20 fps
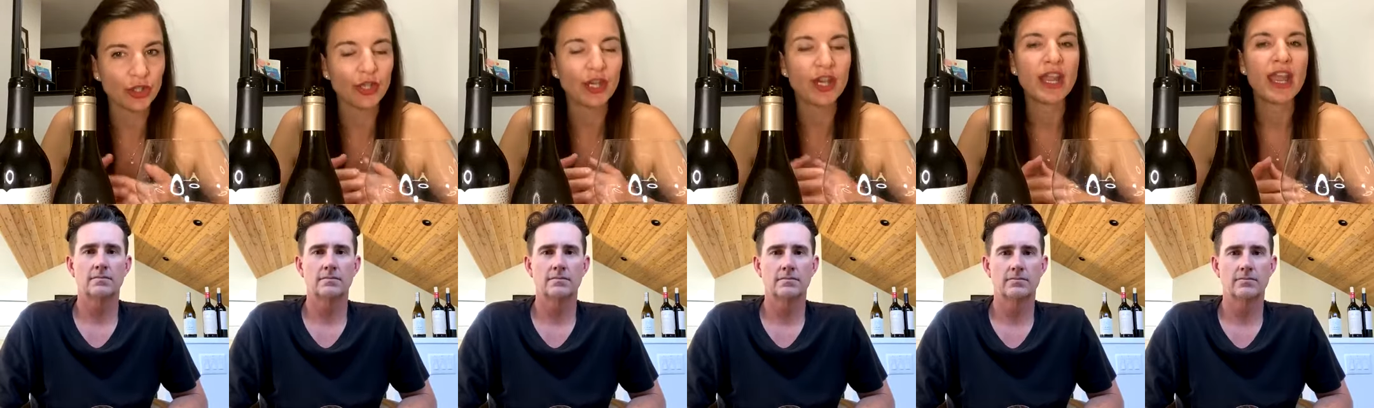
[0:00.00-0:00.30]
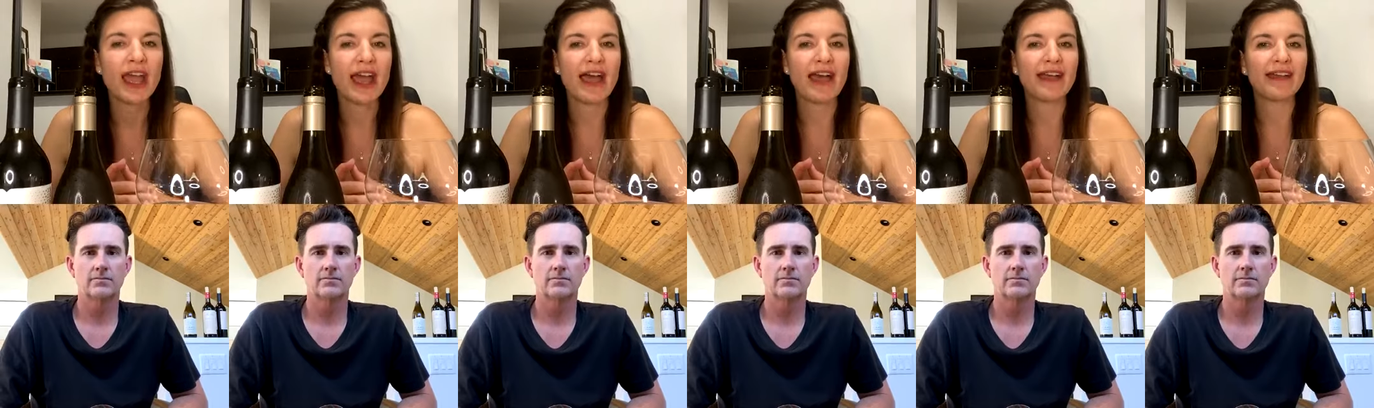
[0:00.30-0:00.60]

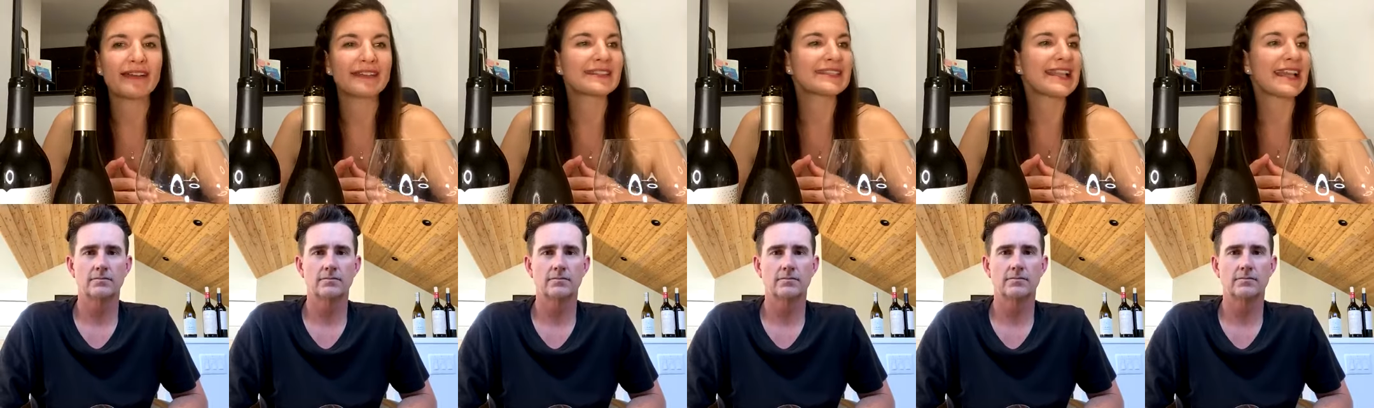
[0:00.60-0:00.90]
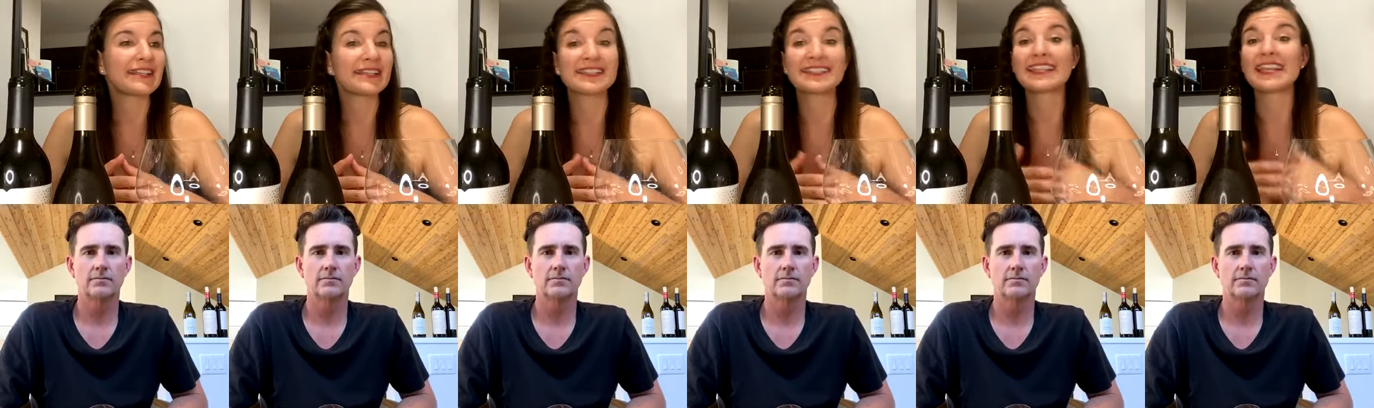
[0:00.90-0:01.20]
Speaker 1: Uh, it's like a
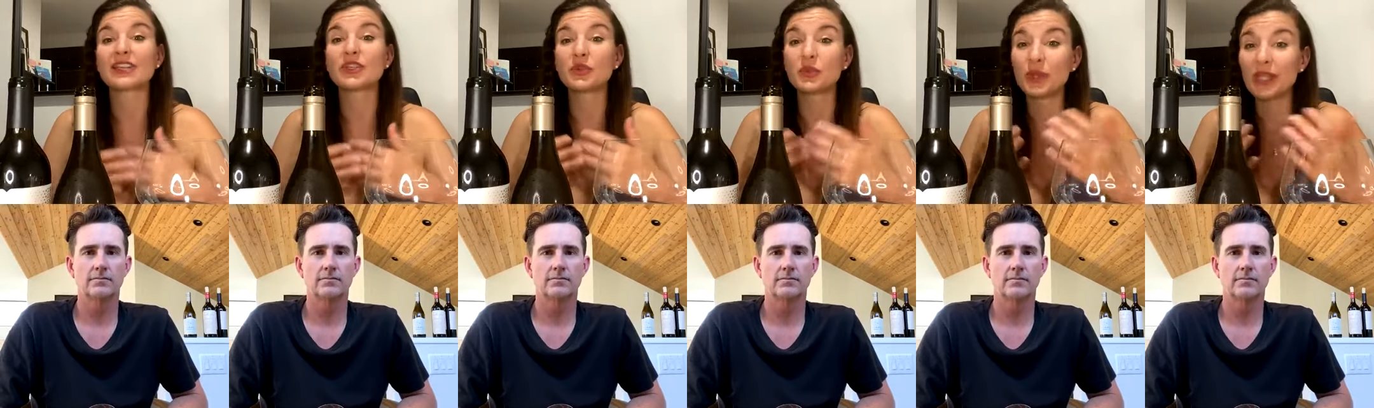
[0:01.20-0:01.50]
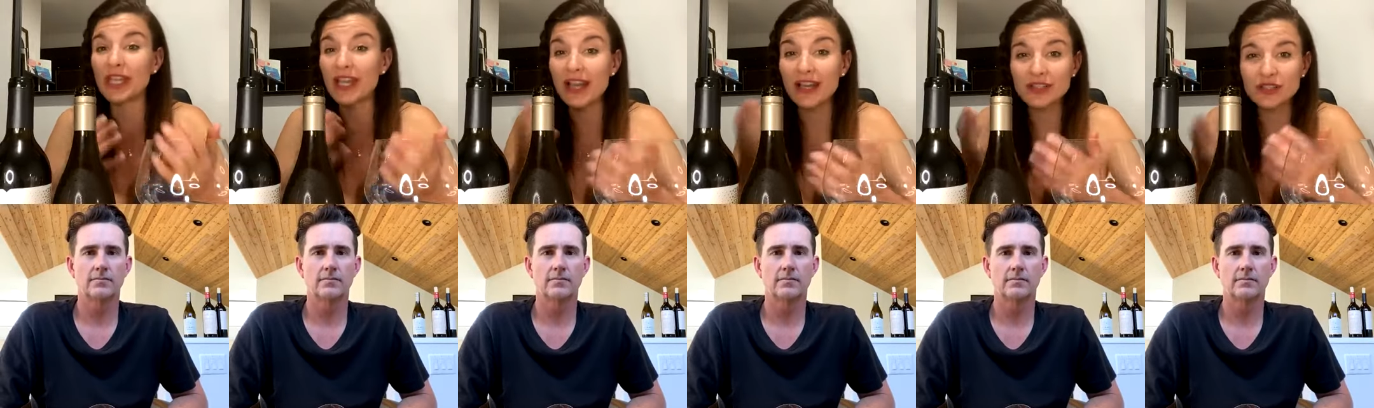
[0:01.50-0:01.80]
sangria
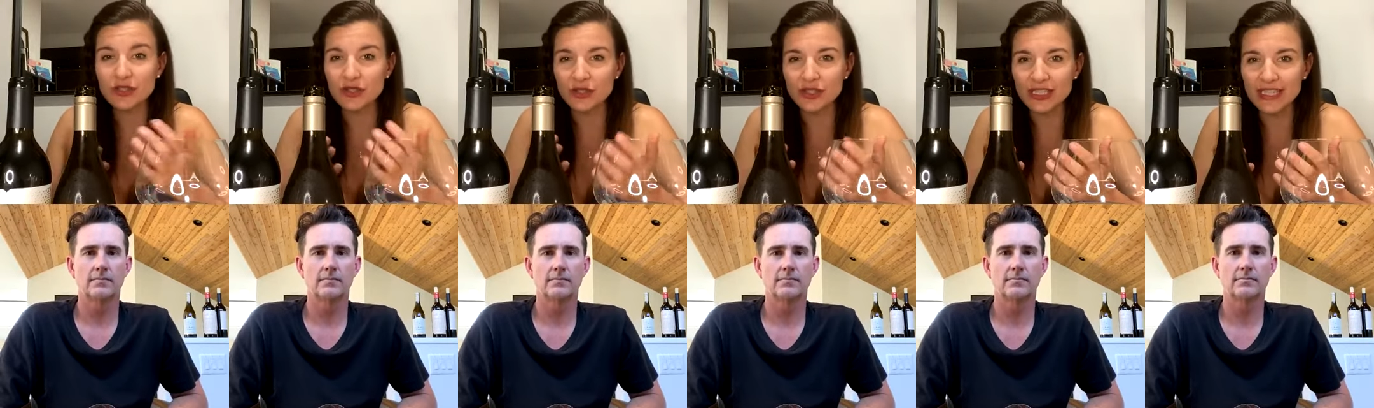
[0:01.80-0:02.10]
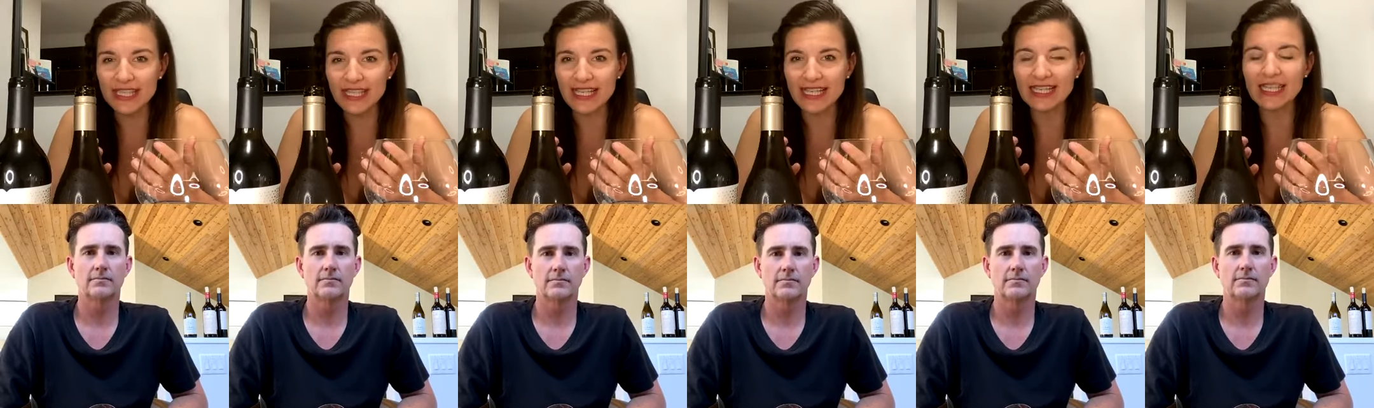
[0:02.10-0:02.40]
sort of
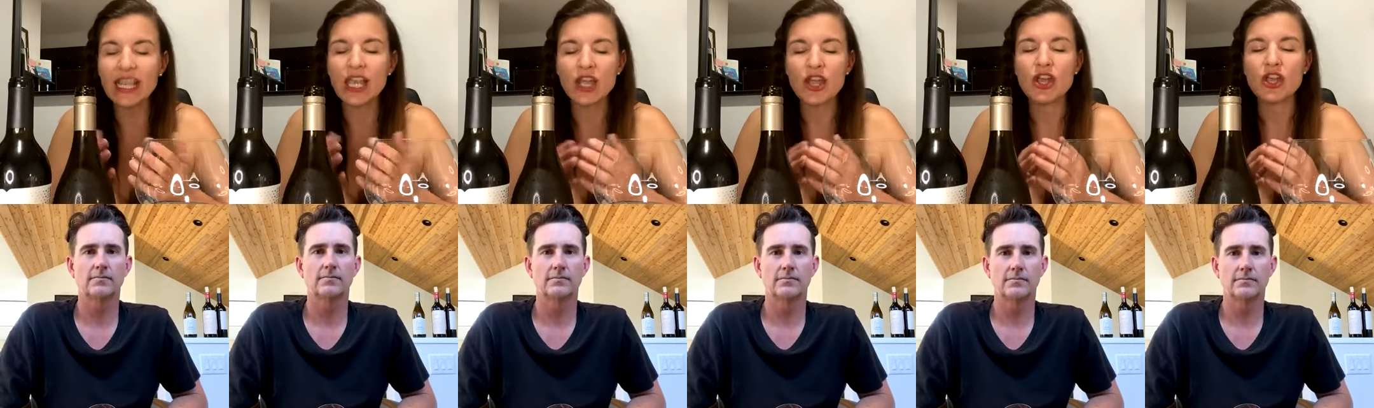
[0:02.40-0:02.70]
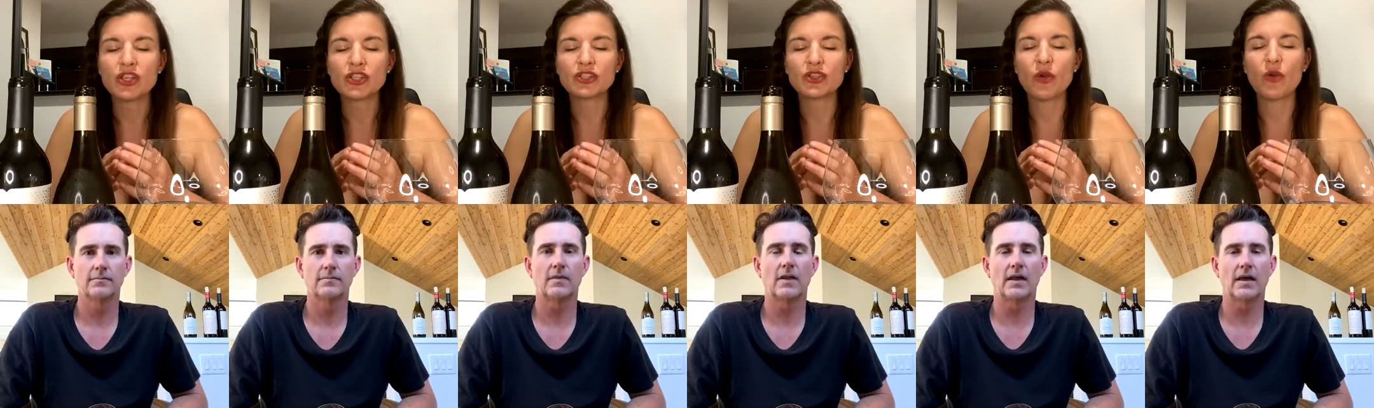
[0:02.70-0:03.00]
thing. So
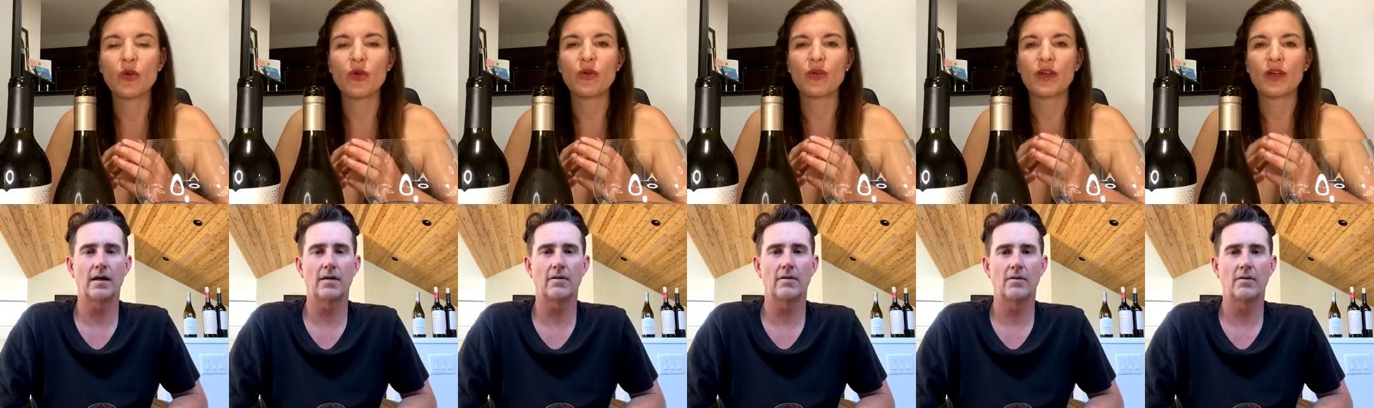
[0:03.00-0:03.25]
yeah.